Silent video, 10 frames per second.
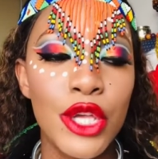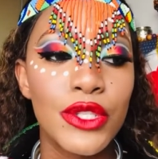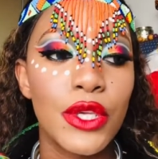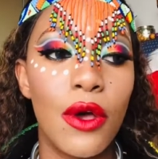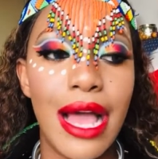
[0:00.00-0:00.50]

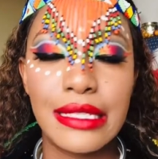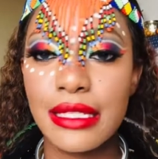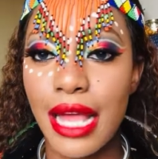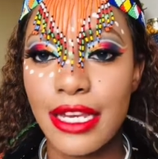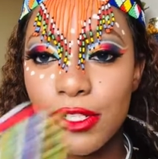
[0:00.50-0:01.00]
So I
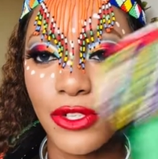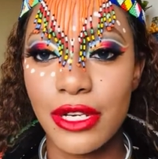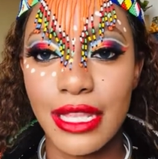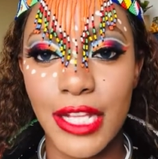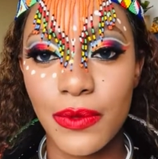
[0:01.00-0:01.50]
still understood,
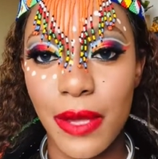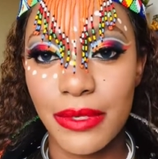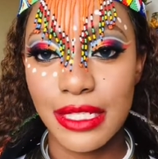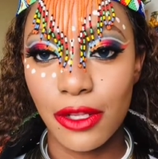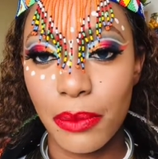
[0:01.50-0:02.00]
and that's why we
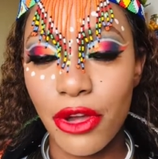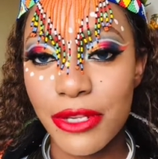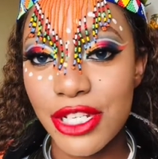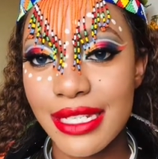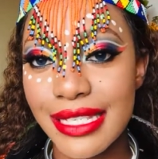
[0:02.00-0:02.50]
still
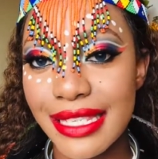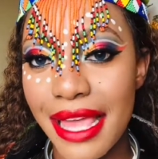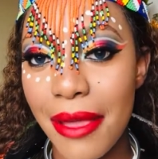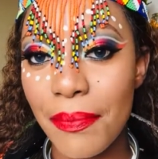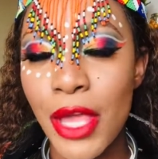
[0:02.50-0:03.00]
purchased
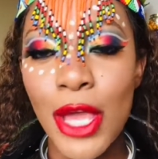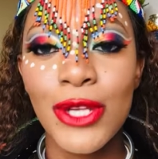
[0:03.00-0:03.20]
them.